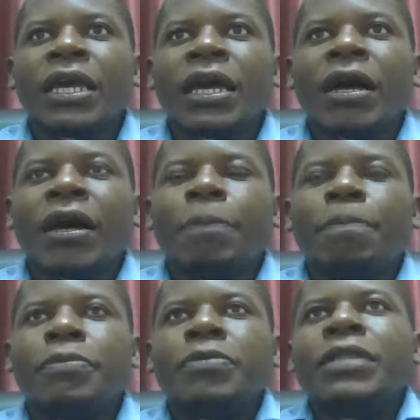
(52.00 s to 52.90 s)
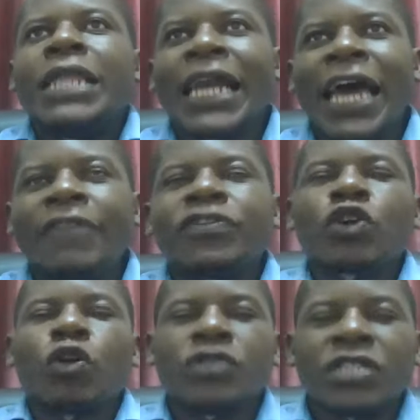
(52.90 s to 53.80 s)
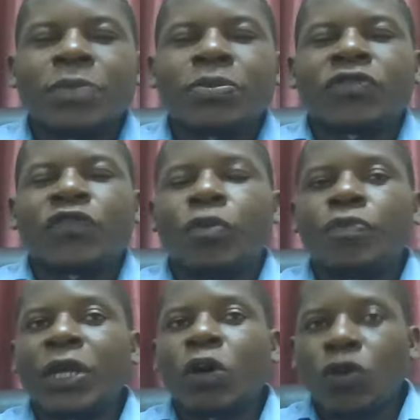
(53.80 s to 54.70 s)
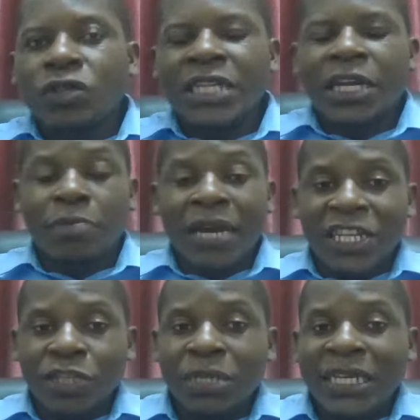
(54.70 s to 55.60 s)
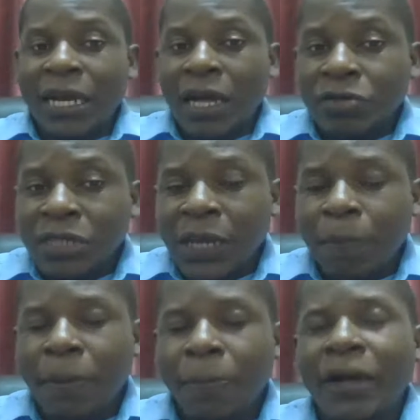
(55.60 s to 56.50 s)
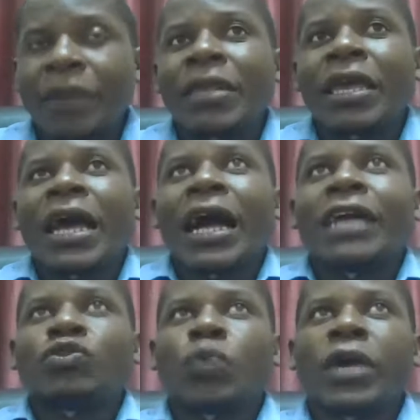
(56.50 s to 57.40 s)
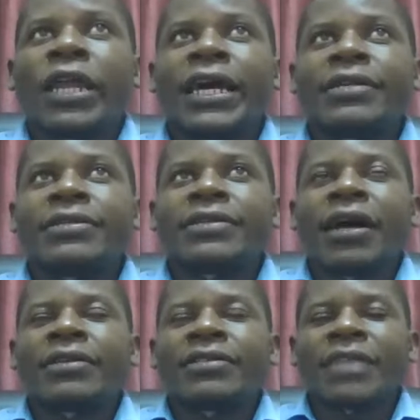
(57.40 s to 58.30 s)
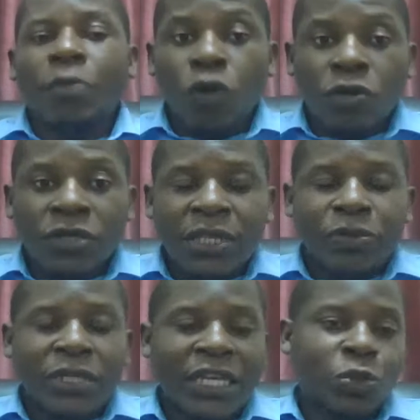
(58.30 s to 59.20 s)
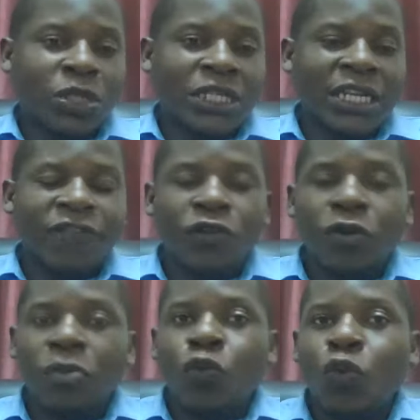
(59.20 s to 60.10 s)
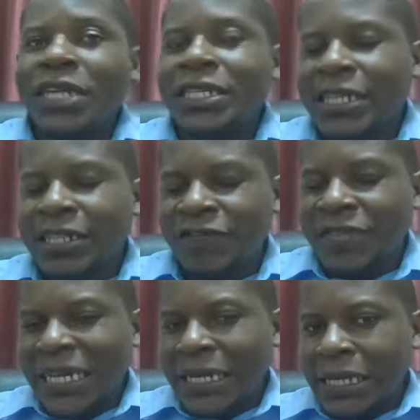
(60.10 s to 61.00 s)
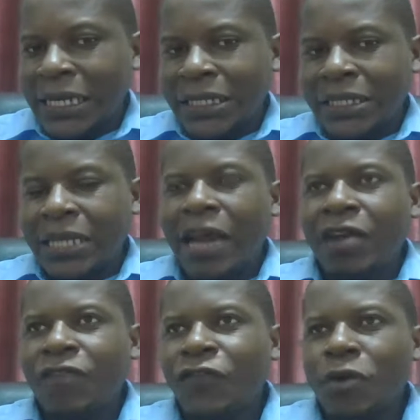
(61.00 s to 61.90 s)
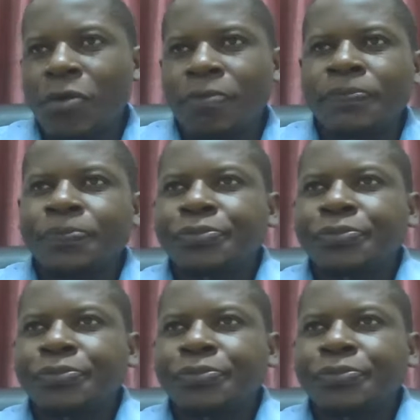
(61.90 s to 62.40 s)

uh, derives concepts from the cost and management accounting paper, as well as some concepts, especially from quantitative techniques and from